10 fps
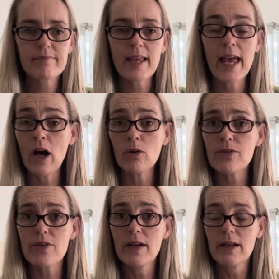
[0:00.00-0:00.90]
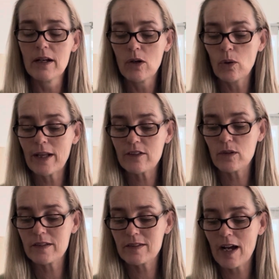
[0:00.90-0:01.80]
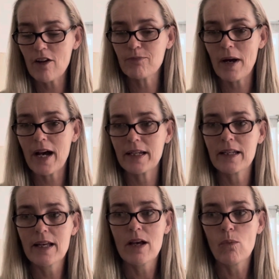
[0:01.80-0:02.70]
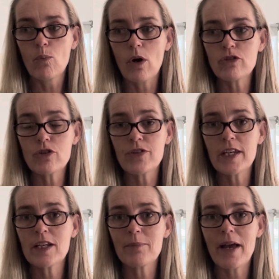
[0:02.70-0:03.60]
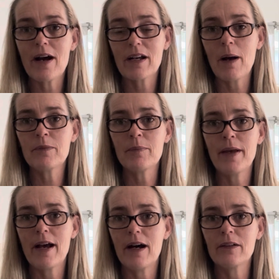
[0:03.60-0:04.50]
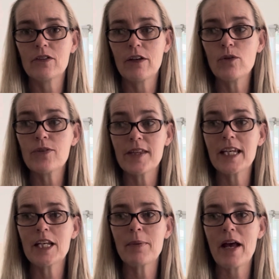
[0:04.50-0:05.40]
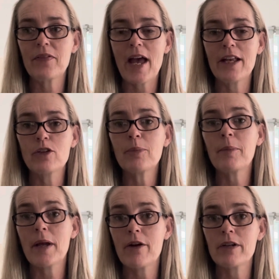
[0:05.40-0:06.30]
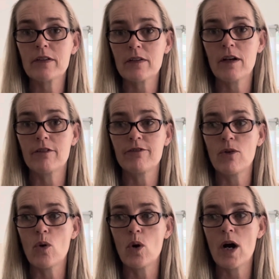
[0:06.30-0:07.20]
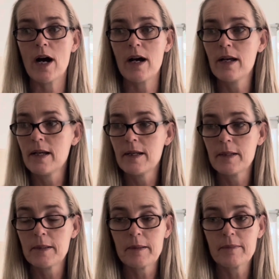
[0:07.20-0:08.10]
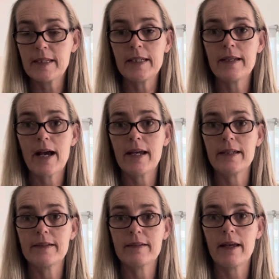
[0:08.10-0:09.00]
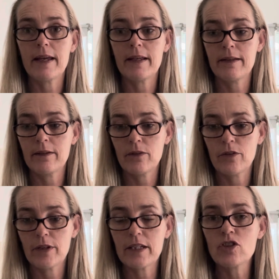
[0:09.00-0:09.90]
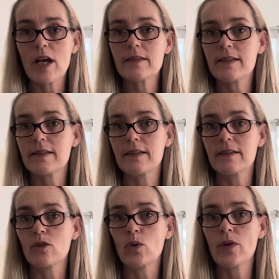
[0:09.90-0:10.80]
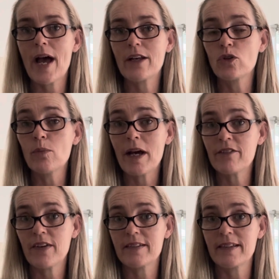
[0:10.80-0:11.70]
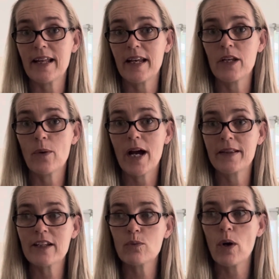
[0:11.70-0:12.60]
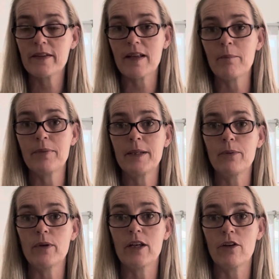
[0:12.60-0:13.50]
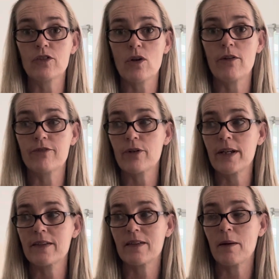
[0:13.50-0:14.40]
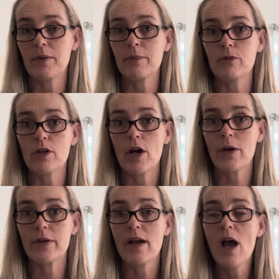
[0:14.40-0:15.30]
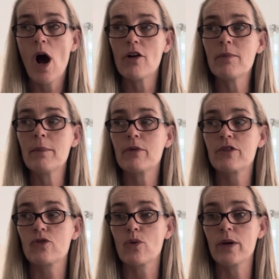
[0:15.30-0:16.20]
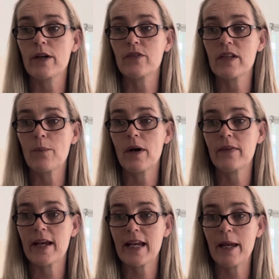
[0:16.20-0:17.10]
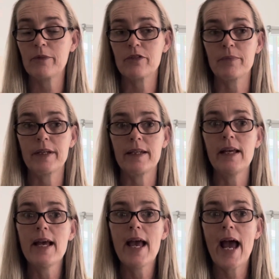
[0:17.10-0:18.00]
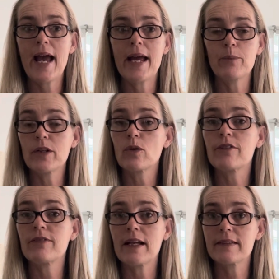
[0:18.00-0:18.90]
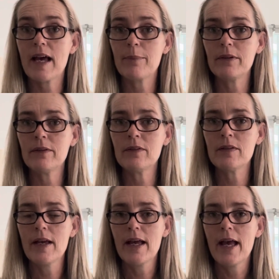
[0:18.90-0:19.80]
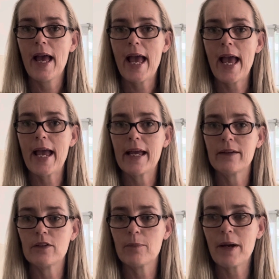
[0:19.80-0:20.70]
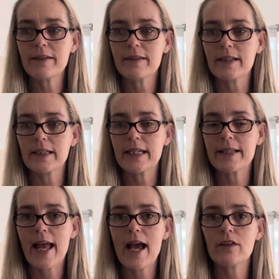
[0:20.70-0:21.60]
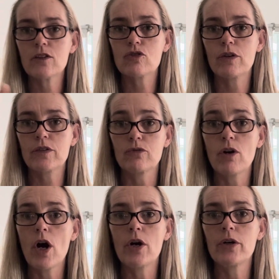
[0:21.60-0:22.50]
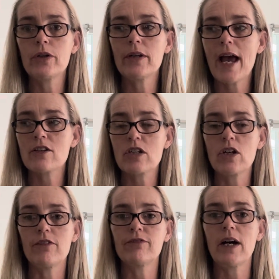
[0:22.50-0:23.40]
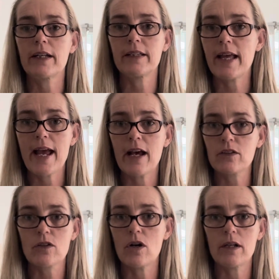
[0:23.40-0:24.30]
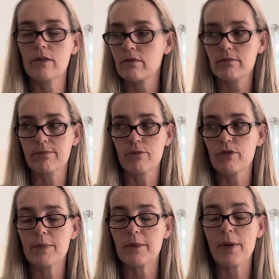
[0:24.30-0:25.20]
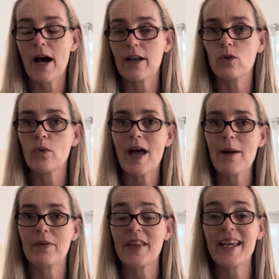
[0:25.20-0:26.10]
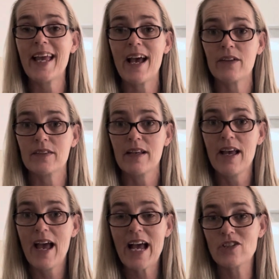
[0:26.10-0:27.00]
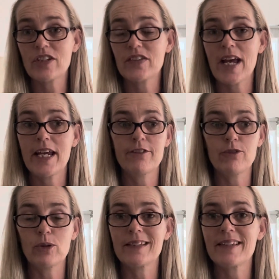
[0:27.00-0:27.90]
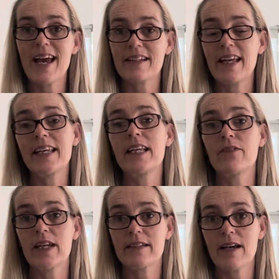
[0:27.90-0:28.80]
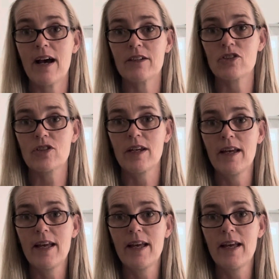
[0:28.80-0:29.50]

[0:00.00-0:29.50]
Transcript: health, all that sort of stuff. But what you think about comes about. So if you're thinking about that and you're preparing yourself for D-days and injustices and all that, you're manifesting that anyway. That's why some people get off scot-free and some people don't. I remember a story of someone that came to me and when all the floods happened, and basically the house across the road actually got flooded. The house got ripped apart and all that, but their house actually stayed fully intact. They didn't even get touched.